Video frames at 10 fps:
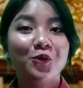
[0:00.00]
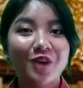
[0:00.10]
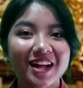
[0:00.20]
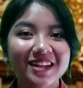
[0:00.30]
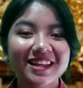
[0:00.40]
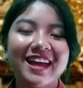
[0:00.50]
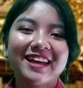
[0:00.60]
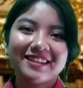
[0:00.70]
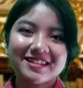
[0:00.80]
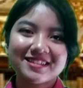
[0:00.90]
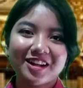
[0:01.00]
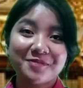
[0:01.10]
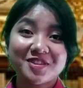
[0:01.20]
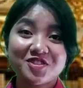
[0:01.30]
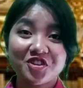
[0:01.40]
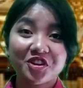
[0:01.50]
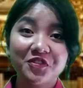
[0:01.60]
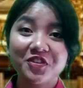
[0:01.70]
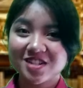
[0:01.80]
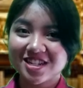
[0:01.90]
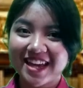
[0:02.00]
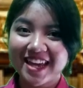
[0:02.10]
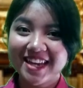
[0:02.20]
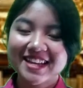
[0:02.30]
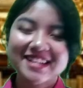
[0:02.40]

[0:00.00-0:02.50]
Well, that's all material for today.